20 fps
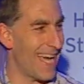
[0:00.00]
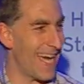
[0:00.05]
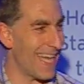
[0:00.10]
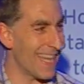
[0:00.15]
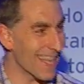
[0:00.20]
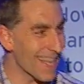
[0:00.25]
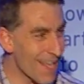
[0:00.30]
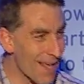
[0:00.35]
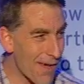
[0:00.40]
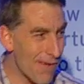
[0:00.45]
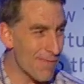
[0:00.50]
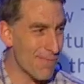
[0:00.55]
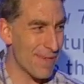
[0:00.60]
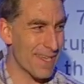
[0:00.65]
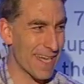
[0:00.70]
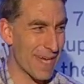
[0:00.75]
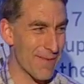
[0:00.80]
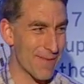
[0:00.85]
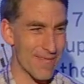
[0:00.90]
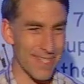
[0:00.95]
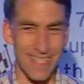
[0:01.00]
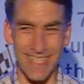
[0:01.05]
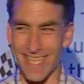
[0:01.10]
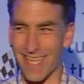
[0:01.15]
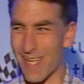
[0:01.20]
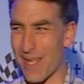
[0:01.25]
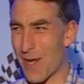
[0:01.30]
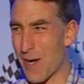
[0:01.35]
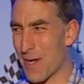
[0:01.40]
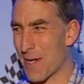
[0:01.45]
I love being able to
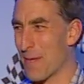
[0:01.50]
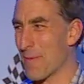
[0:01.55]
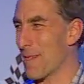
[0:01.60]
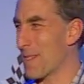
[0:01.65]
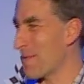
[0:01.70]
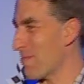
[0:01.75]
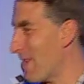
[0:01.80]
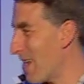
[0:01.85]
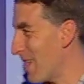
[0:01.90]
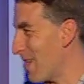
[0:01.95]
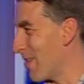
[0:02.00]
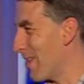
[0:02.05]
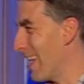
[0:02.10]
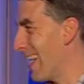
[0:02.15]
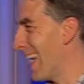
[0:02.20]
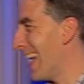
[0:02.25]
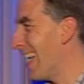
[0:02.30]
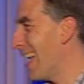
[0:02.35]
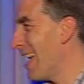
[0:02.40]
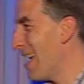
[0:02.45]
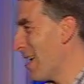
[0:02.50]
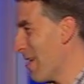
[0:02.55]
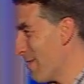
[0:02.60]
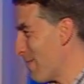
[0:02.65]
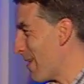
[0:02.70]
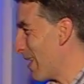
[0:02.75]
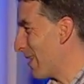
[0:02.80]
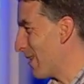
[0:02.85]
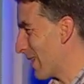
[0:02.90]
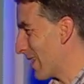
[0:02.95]
settle arguments, by the way,
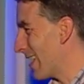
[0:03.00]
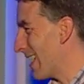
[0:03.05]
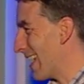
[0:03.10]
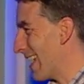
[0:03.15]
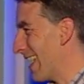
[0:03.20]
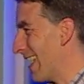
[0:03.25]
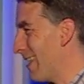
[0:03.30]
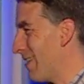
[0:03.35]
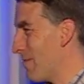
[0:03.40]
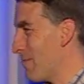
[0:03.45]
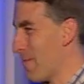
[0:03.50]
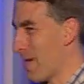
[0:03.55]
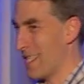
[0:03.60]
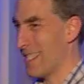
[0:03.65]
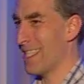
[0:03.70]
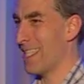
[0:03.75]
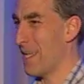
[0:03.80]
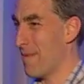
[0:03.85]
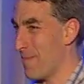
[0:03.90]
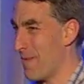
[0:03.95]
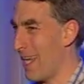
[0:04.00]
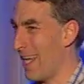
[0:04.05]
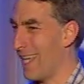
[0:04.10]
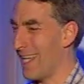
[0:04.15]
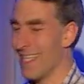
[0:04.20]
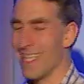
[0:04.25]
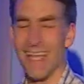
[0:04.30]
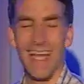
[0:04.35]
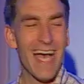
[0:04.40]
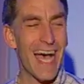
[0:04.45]
by looking in my sent
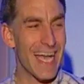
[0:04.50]
mail.